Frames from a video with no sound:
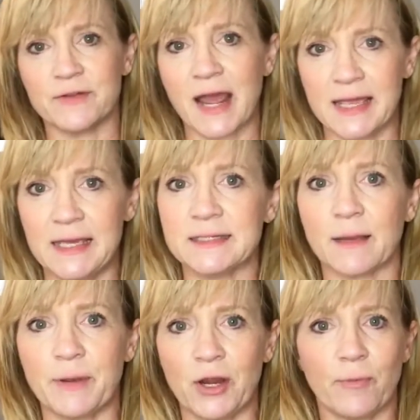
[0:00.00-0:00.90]
Nikes
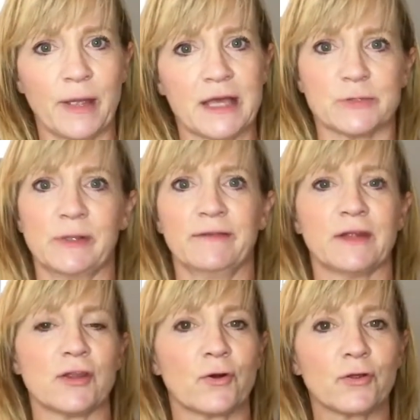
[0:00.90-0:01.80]
up here because we lived
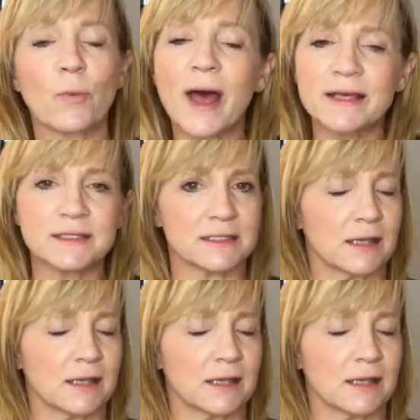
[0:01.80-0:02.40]
in the Northwest.